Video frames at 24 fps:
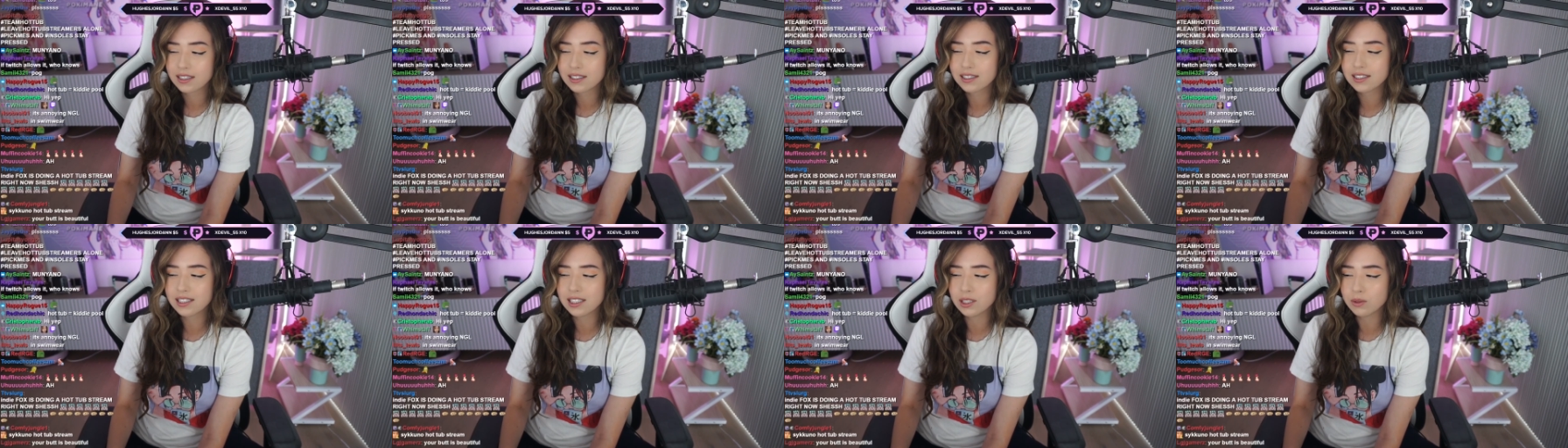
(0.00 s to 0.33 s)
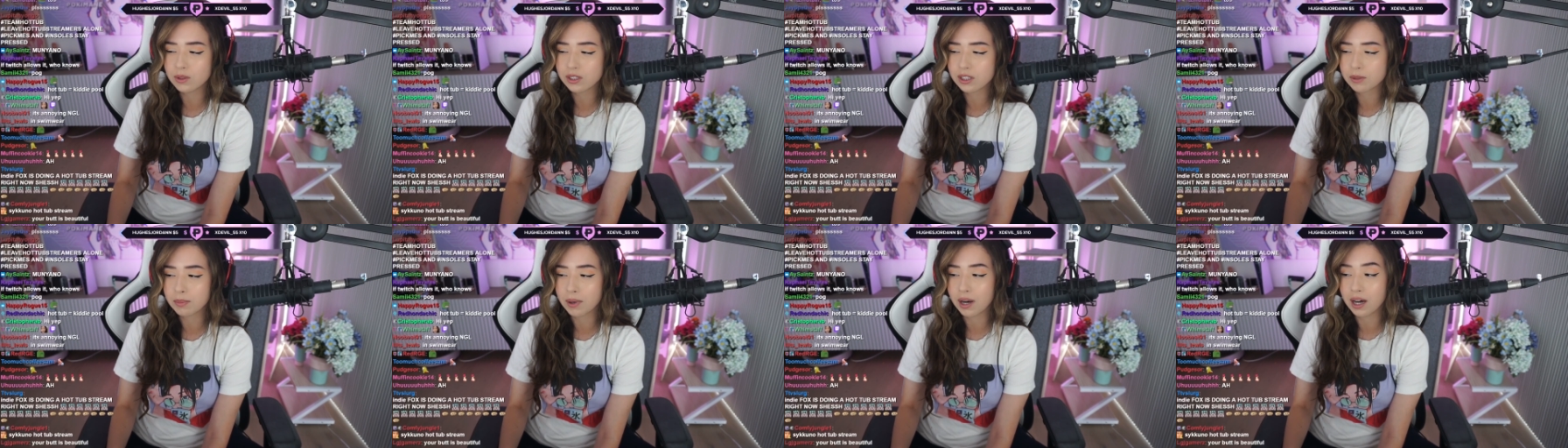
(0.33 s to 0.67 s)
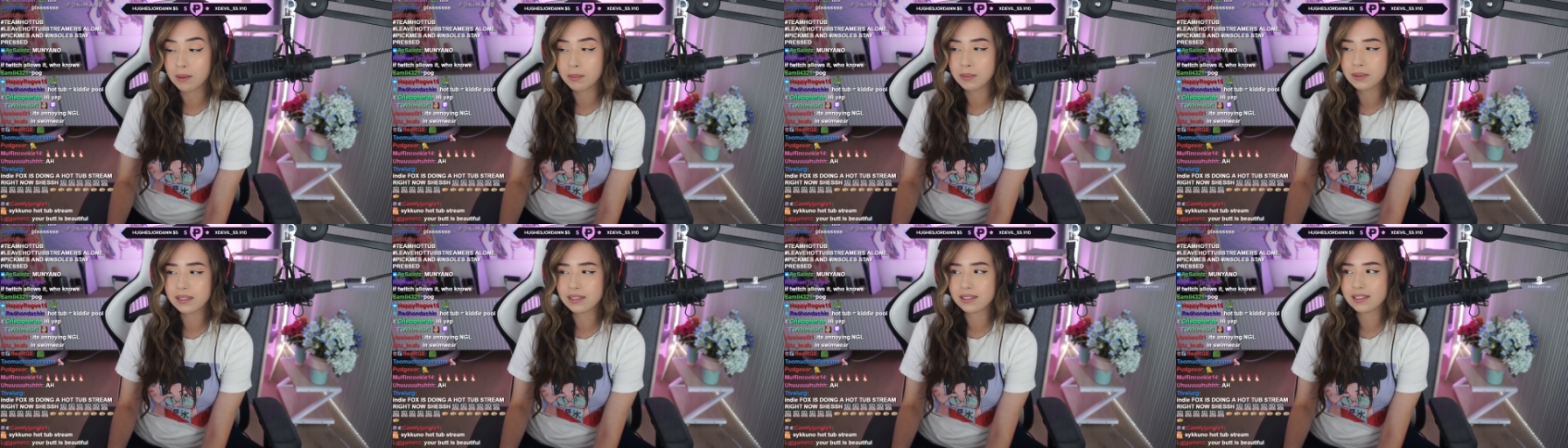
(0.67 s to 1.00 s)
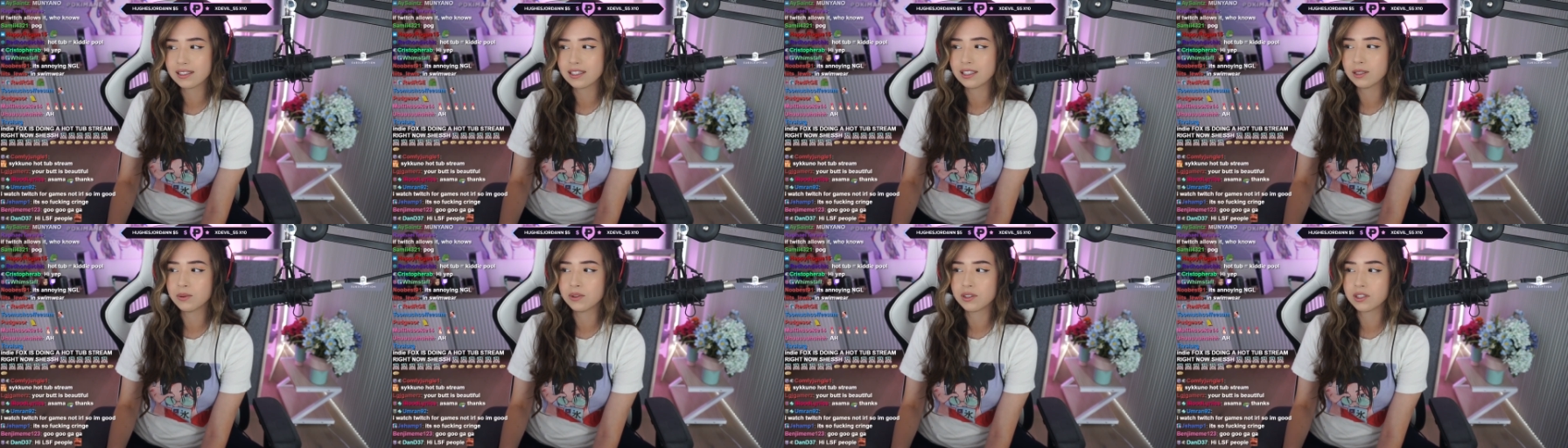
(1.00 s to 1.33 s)
see what's popping,
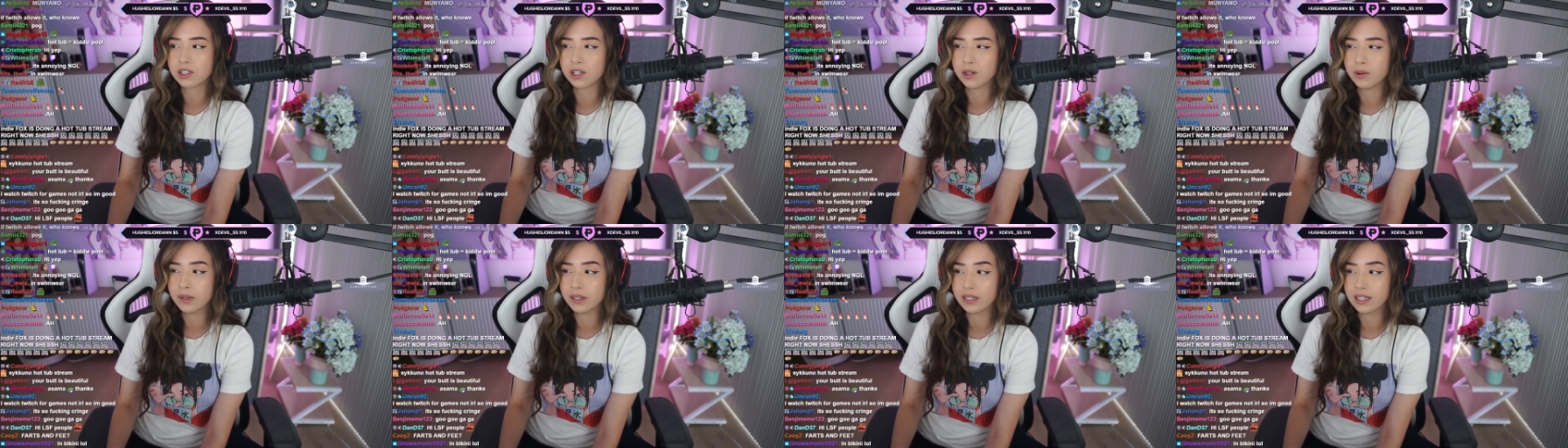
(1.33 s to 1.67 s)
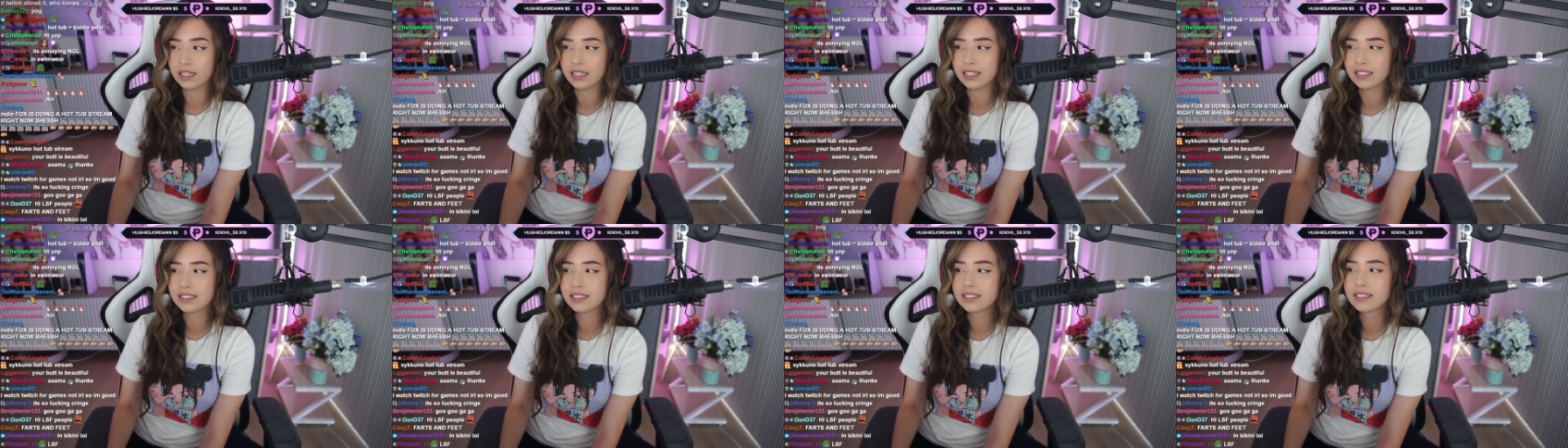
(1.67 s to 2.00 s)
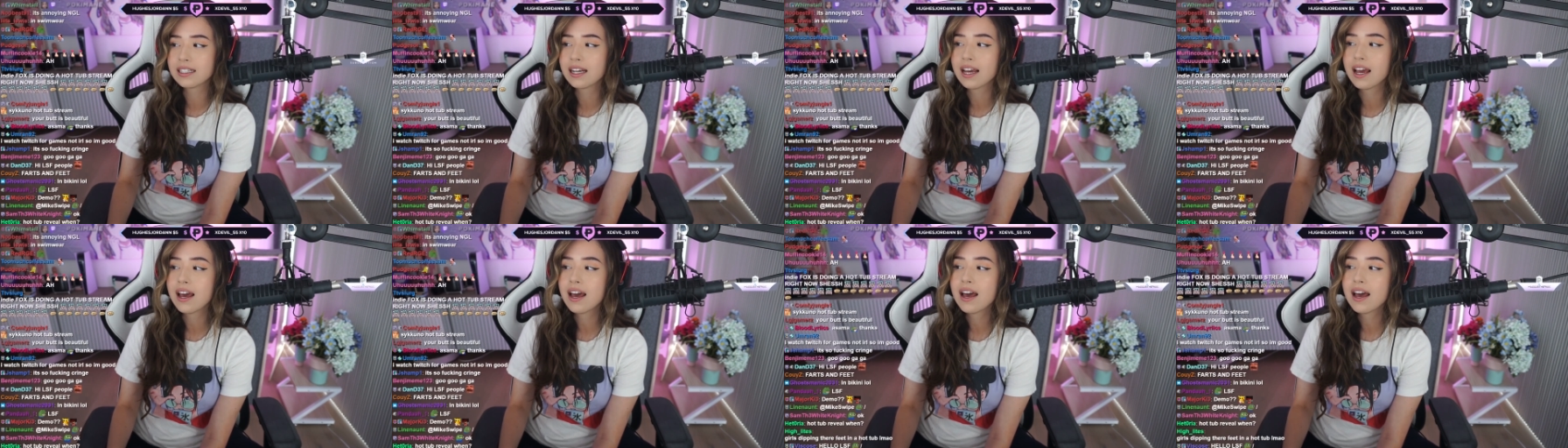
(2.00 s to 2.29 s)
see what's going on.